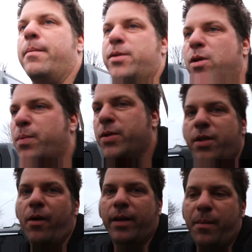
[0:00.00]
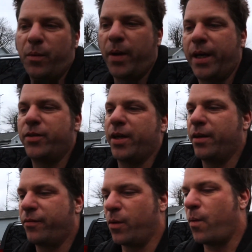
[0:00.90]
I'm super stoked. I've been wanting a
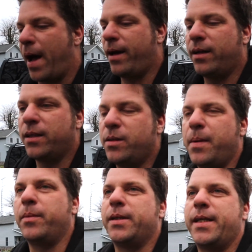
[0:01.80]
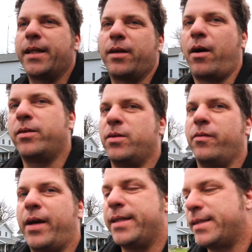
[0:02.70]
trailer for a while to be able to take the car to
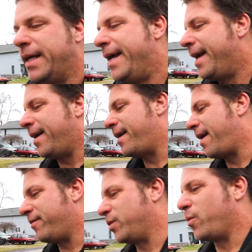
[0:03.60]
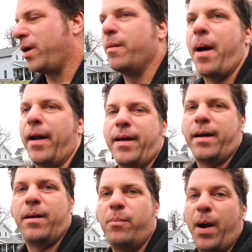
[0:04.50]
events and not have to worry about it
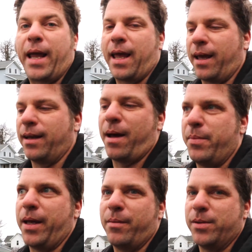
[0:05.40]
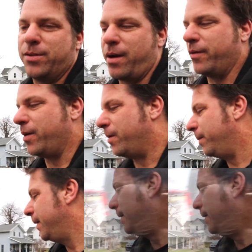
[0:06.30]
breaking and not being able to drive it home.